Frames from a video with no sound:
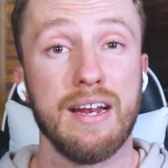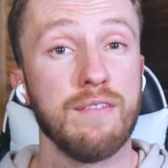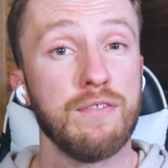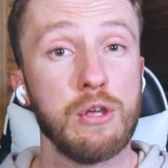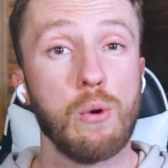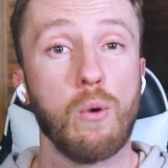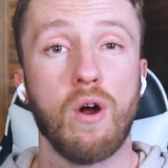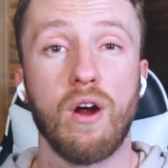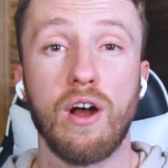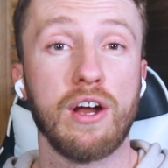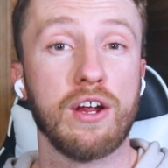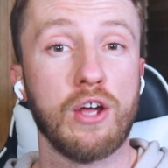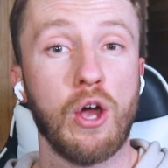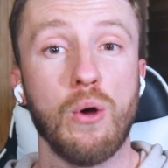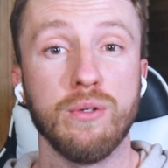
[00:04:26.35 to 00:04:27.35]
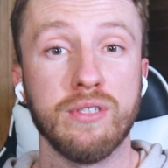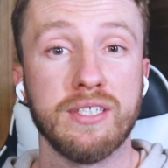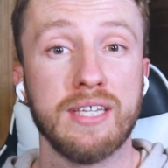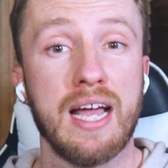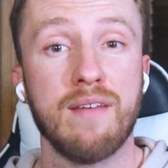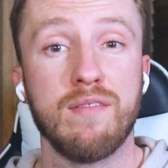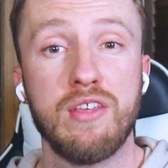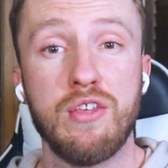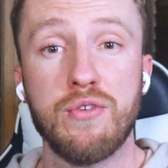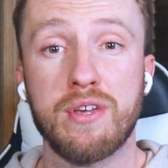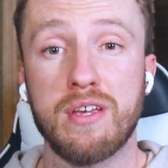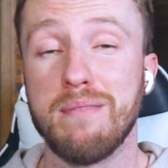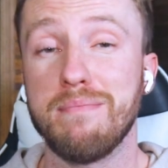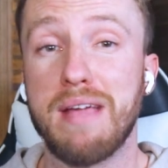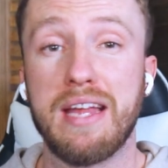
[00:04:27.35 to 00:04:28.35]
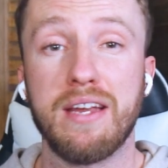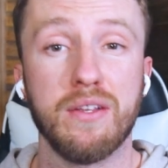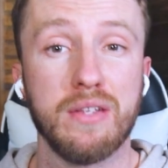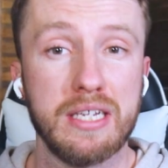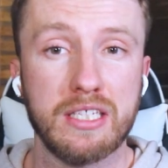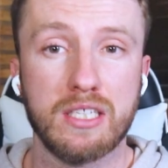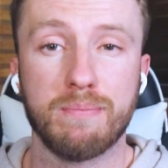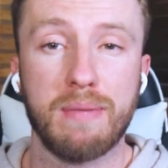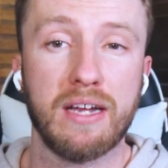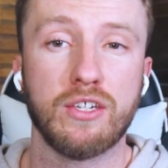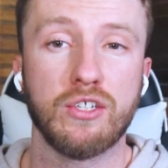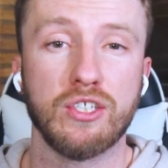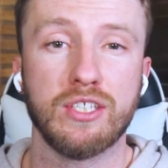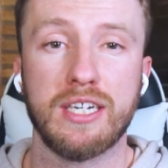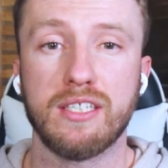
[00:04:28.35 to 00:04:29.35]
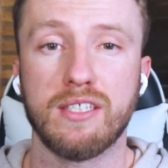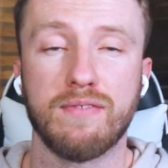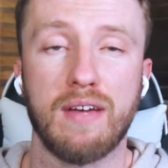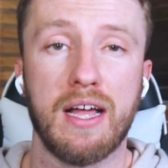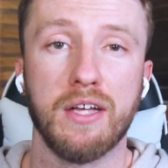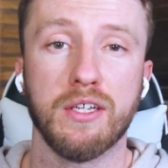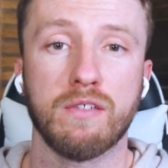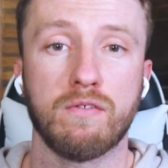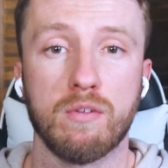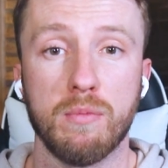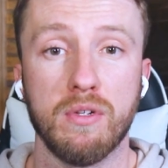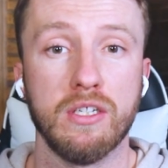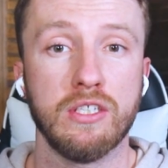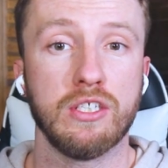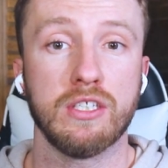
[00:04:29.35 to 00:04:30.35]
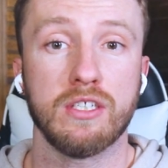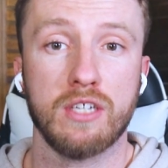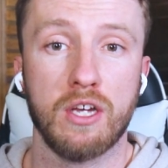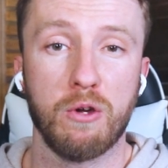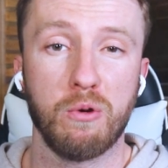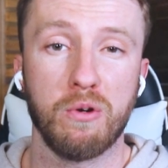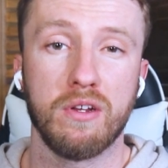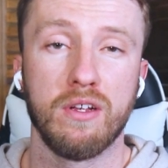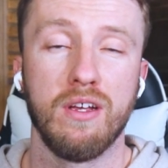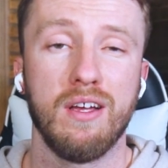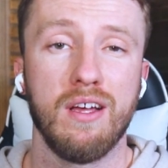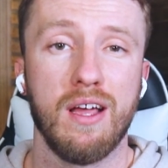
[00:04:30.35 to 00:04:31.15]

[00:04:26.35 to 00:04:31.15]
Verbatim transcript: And if you are code savvy, you can manually inspect your site's files for malicious code.